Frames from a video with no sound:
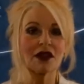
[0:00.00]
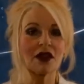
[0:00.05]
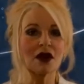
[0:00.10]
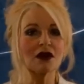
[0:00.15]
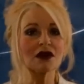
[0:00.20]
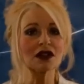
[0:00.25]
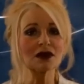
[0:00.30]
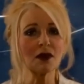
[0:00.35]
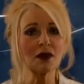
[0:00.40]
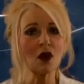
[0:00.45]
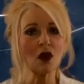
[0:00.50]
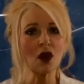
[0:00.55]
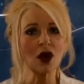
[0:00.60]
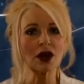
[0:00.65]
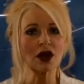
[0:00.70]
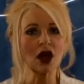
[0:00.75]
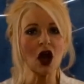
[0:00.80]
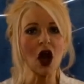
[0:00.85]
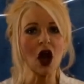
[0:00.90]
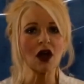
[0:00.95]
Those
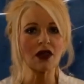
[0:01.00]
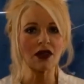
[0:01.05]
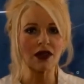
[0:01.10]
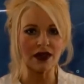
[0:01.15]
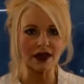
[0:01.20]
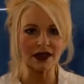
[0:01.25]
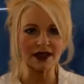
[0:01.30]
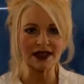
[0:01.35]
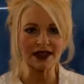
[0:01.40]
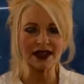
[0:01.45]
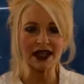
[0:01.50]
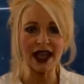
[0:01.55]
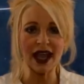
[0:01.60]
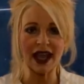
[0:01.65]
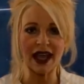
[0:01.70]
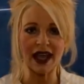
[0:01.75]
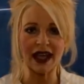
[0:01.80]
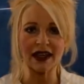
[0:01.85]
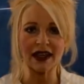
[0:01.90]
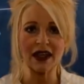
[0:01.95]
born on this
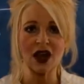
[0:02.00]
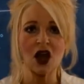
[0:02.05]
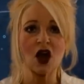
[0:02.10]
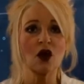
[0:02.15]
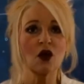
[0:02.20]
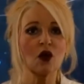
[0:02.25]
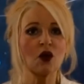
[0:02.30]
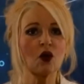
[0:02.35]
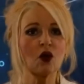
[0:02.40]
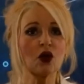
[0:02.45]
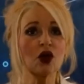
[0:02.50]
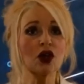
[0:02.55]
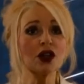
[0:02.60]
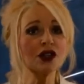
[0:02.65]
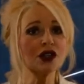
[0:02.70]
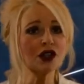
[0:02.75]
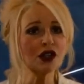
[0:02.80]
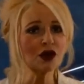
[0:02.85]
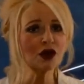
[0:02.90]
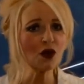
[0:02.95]
day
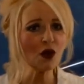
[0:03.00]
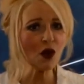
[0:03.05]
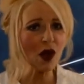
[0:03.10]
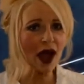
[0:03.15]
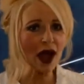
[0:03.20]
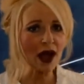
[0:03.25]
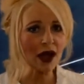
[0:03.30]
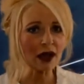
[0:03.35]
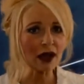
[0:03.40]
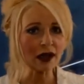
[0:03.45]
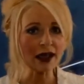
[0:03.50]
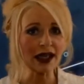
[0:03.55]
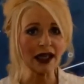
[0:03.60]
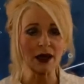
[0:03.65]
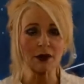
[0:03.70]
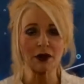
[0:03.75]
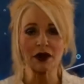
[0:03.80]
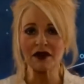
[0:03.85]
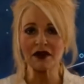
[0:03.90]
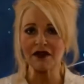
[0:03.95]
would do well
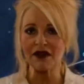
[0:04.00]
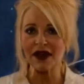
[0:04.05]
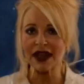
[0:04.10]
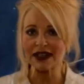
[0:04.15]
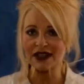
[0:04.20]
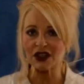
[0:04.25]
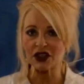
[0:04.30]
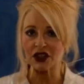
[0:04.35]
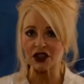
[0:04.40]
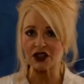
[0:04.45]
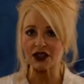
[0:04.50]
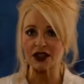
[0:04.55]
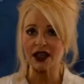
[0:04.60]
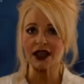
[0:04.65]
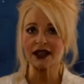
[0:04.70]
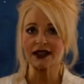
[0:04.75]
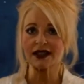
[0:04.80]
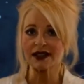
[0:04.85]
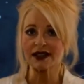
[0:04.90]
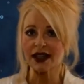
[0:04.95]
in professions
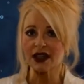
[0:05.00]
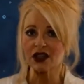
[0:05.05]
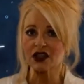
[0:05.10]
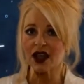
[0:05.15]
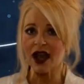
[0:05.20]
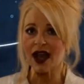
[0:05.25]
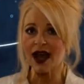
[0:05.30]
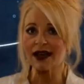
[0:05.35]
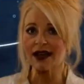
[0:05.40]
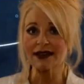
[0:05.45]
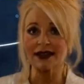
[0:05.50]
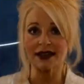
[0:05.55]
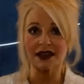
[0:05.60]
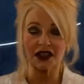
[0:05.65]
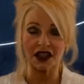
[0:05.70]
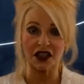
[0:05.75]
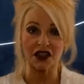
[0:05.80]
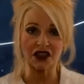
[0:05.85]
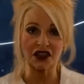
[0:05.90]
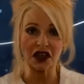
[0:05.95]
such as
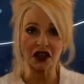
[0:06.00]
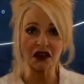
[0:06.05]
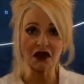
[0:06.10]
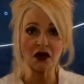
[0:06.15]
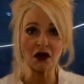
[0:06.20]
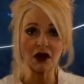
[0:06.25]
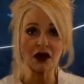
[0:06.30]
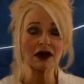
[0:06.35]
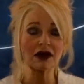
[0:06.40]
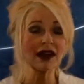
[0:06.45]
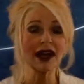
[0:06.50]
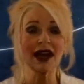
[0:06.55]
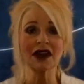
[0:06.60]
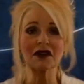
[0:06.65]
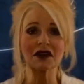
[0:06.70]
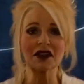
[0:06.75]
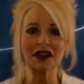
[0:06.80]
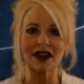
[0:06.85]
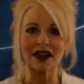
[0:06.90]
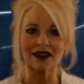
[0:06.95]
teaching or
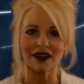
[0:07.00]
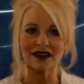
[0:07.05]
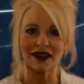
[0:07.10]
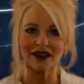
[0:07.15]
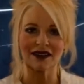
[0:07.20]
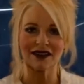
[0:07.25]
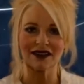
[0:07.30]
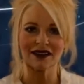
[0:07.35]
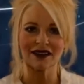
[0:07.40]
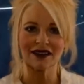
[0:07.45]
advertising.